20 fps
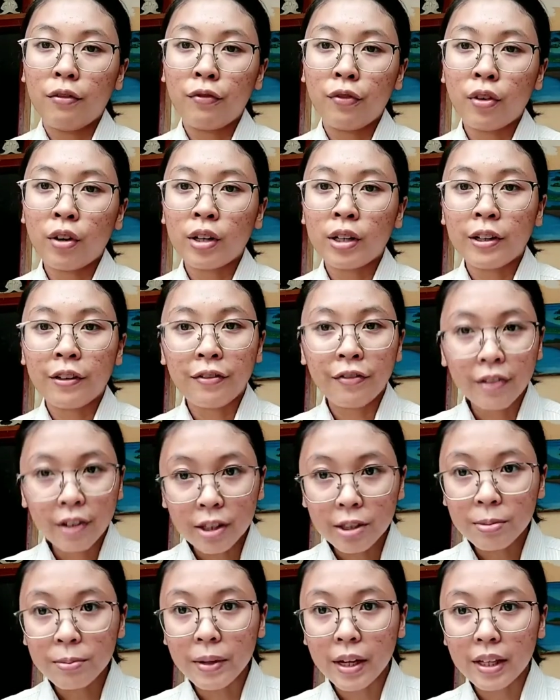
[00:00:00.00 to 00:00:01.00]
for the
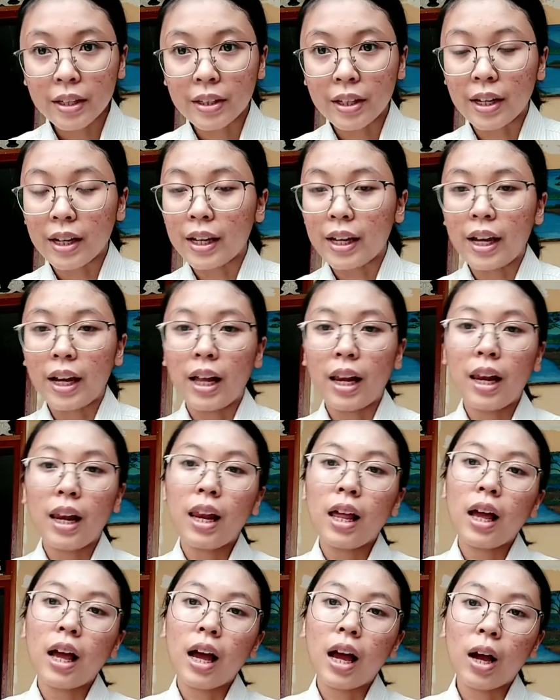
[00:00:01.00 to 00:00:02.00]
first
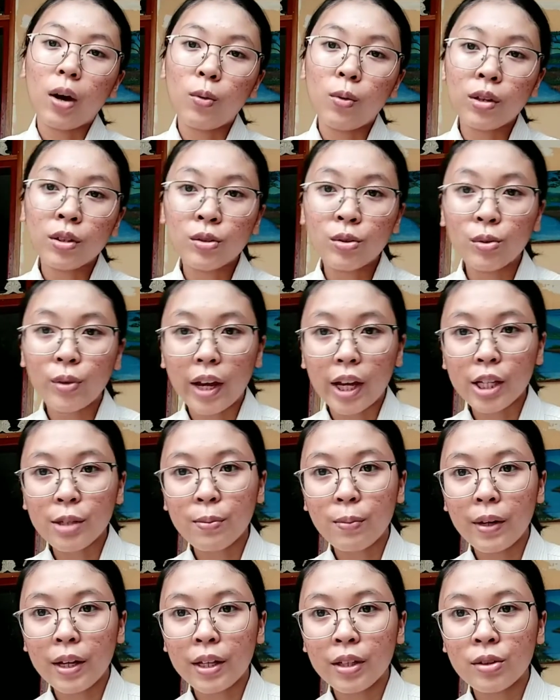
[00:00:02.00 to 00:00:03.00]
material, I want to
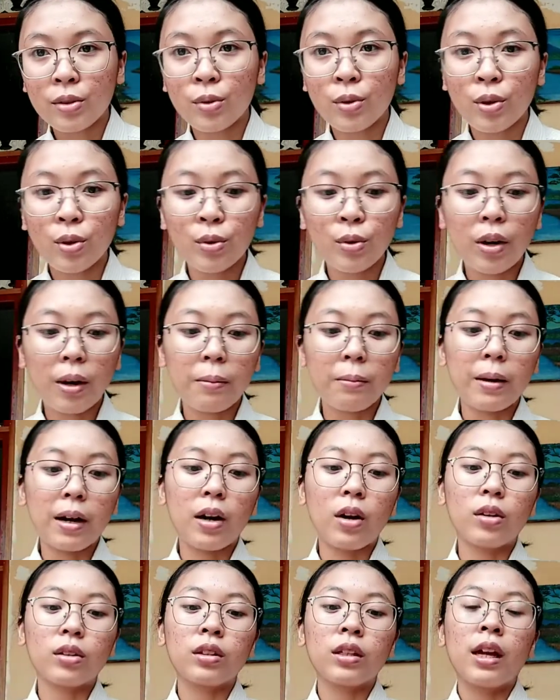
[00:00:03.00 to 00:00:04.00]
explain to you
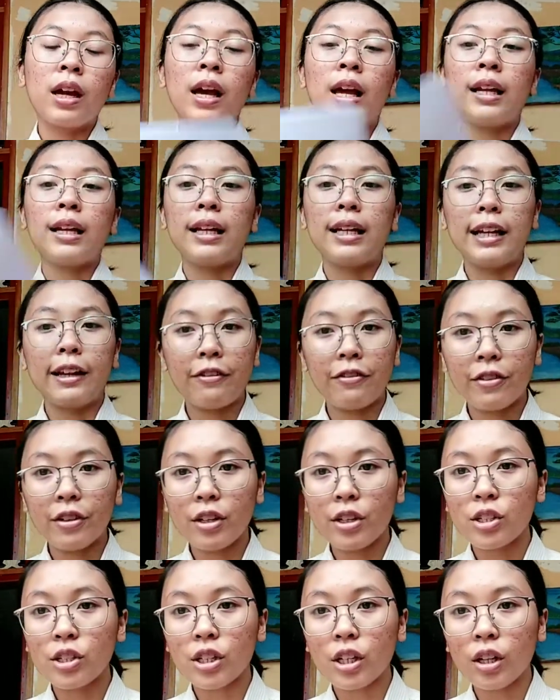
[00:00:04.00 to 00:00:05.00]
about the
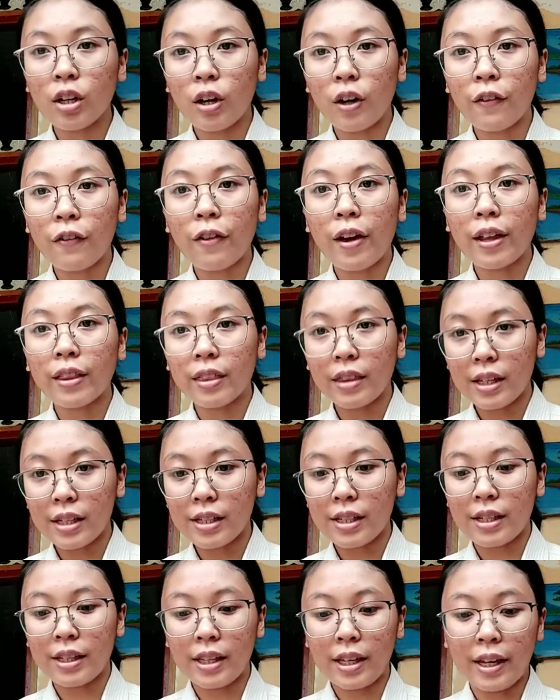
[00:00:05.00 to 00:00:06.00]
definition of
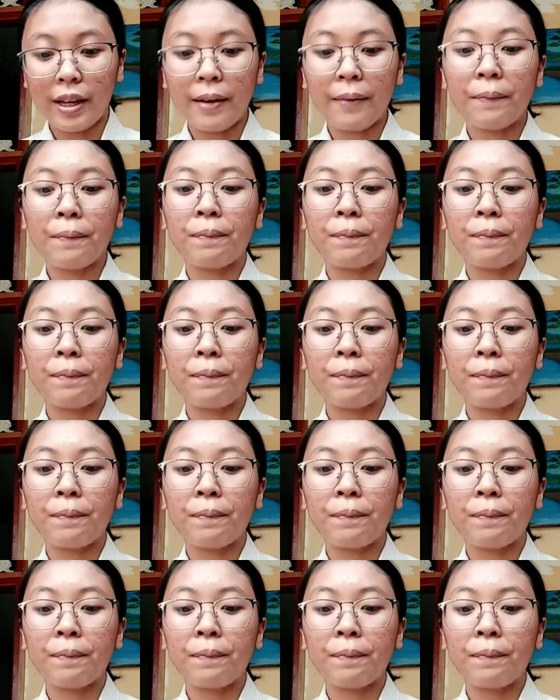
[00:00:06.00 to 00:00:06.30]
ethnicity.